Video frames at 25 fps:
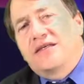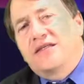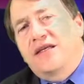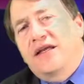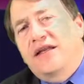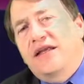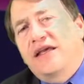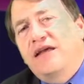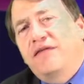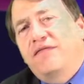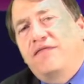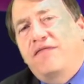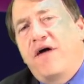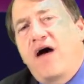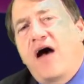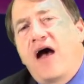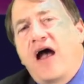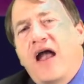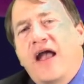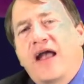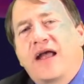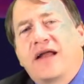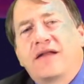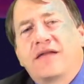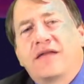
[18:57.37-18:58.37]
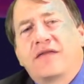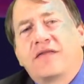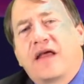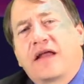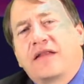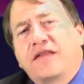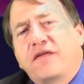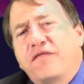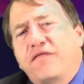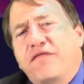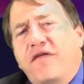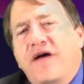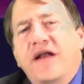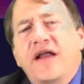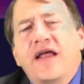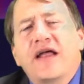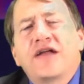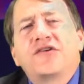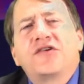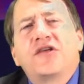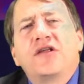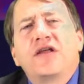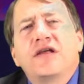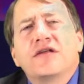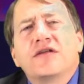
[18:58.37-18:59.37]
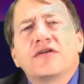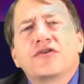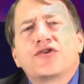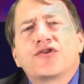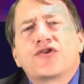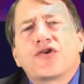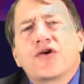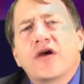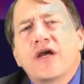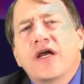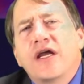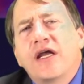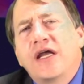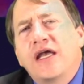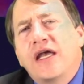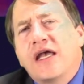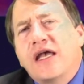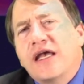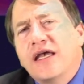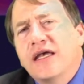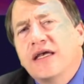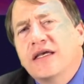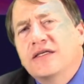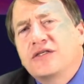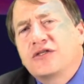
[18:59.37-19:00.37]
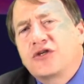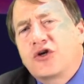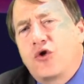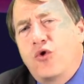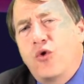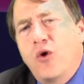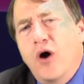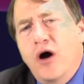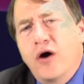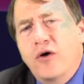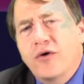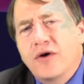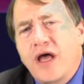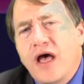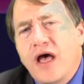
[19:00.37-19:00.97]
that that the financial industry is, quote,